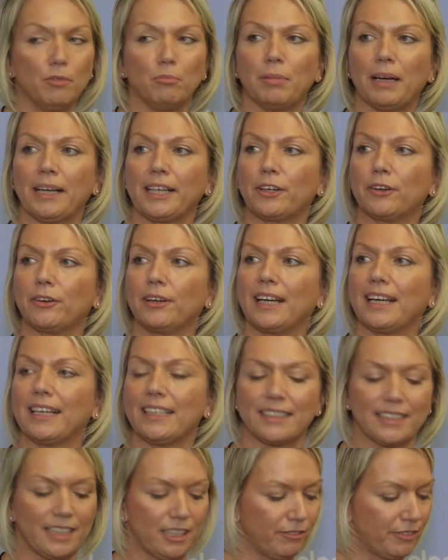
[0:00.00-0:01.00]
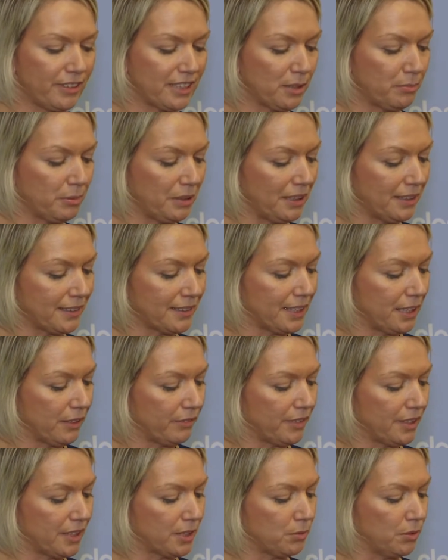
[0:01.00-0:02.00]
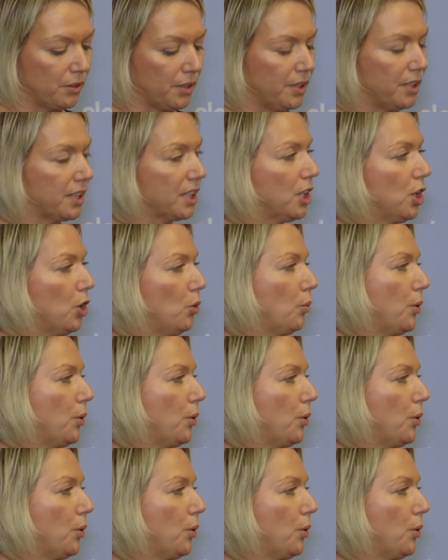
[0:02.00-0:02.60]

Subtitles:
By creating visibility of this work,